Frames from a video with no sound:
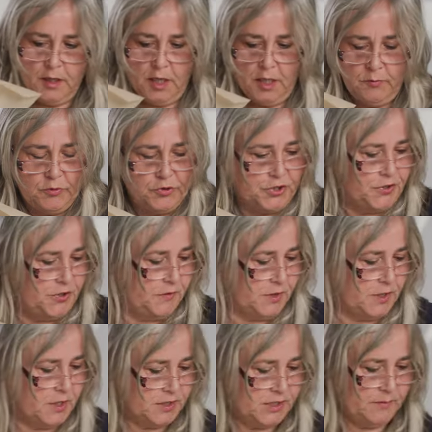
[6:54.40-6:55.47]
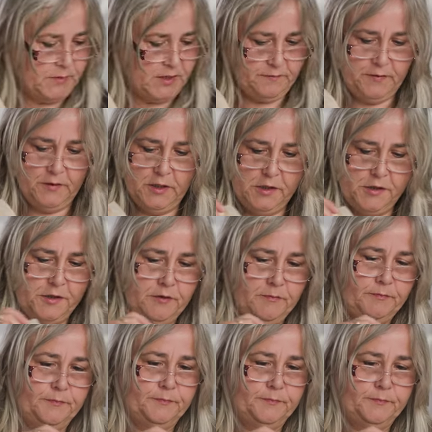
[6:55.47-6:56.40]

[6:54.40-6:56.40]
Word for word: and I will just use a cutting mat for this.